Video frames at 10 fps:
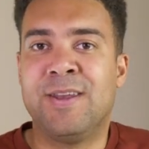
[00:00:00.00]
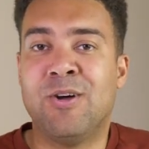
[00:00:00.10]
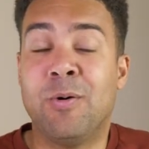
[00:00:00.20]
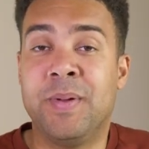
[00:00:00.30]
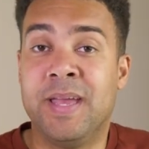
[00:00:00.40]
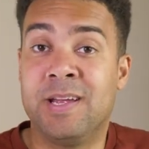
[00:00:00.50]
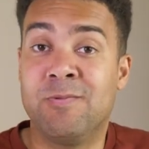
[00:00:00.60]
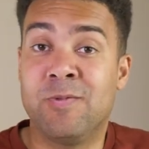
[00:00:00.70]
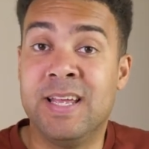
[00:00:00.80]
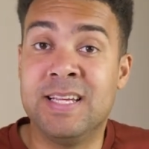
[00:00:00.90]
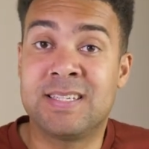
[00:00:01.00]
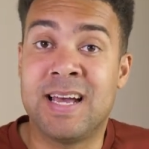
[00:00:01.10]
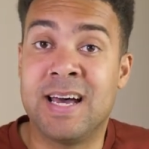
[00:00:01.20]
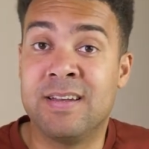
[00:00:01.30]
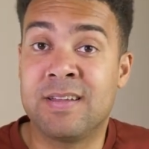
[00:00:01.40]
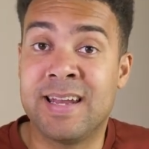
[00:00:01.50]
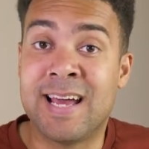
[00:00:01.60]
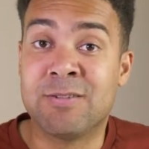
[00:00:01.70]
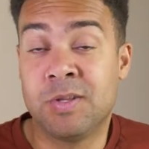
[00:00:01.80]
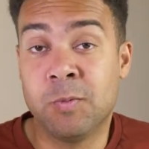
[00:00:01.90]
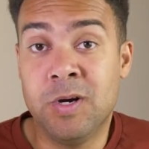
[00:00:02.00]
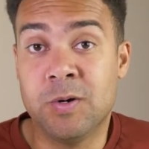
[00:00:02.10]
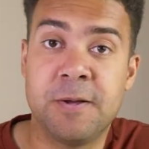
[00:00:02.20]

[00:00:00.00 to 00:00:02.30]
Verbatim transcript: not being released and announced to the world.